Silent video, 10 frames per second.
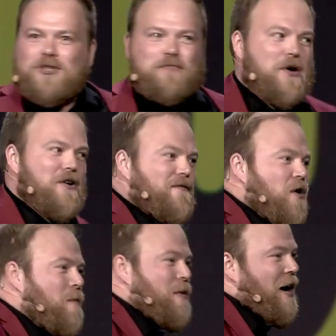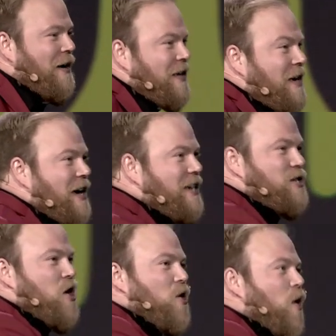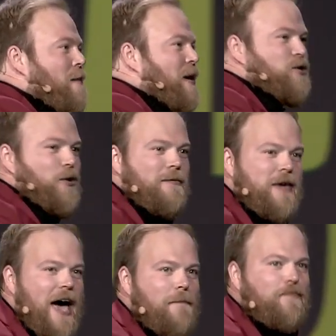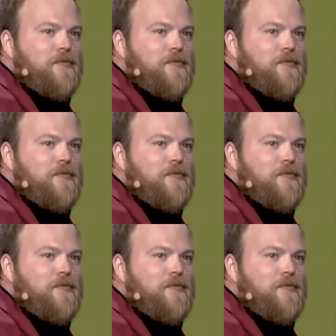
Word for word: was beautiful, but it's not quite my dream yet.